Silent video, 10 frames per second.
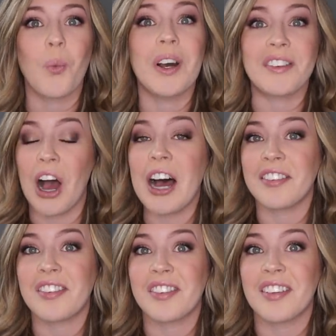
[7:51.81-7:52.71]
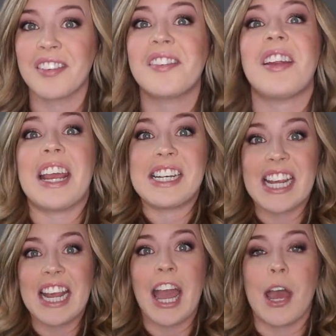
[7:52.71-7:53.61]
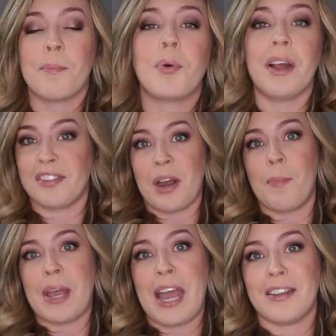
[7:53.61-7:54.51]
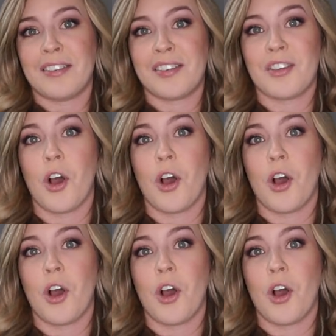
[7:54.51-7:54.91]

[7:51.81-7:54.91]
was us standing and pressed up against